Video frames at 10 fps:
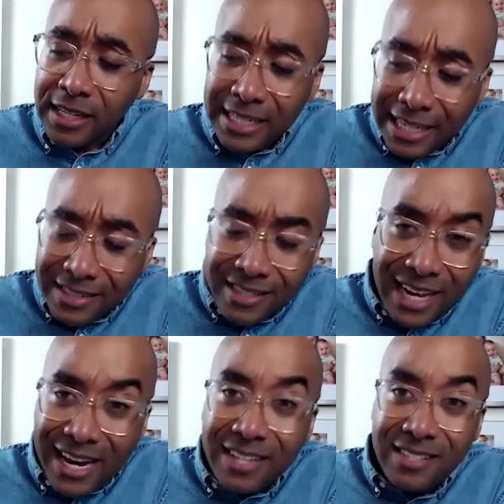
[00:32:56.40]
Instead,
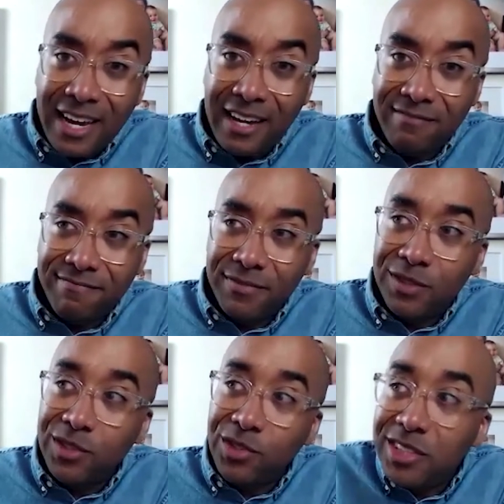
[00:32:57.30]
I say
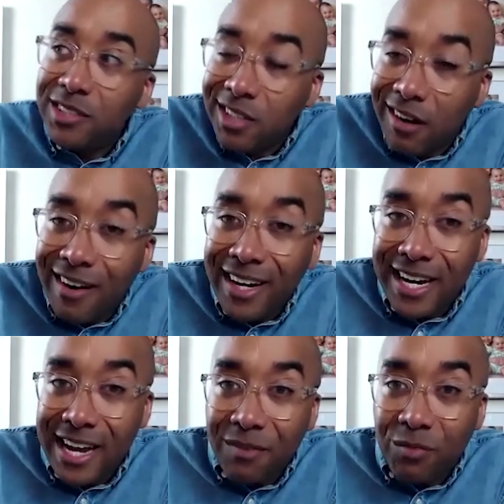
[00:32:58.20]
you should target
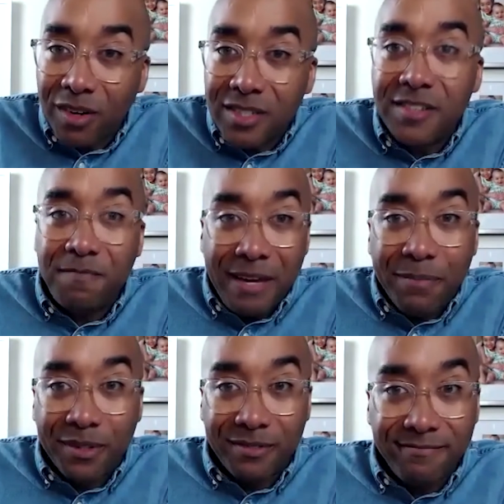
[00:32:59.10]
networks of
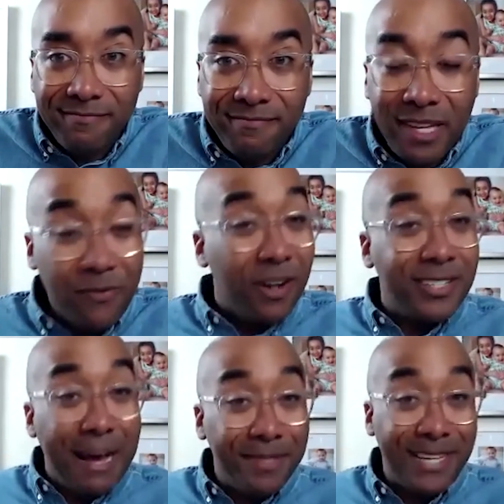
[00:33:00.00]
people. If our
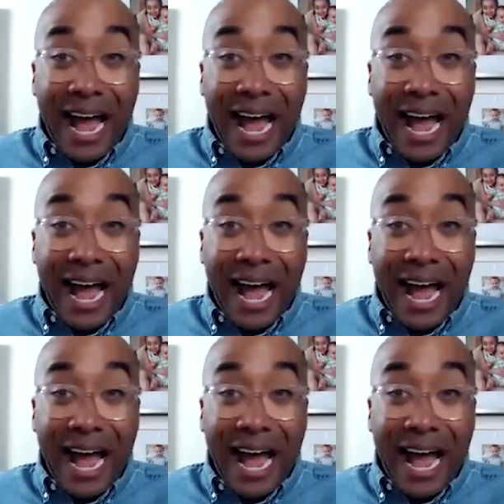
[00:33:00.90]
job is to